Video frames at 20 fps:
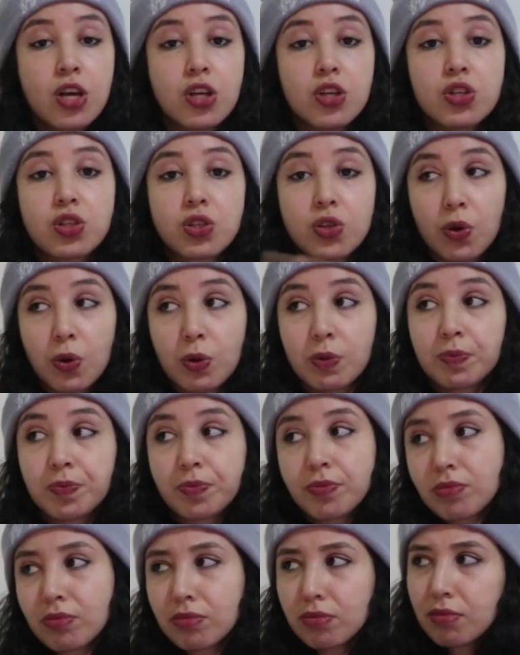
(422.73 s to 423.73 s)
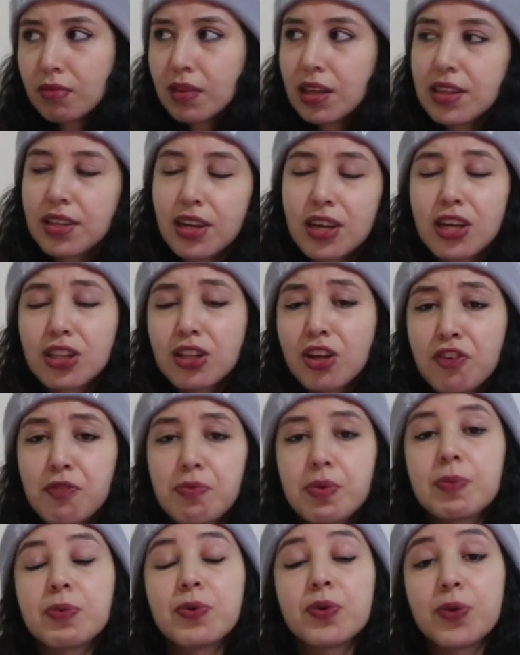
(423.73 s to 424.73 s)
So there are a lot of
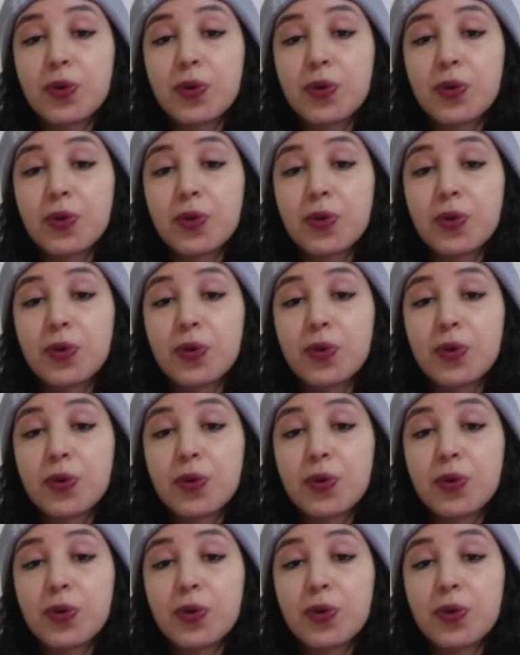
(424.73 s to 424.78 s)
people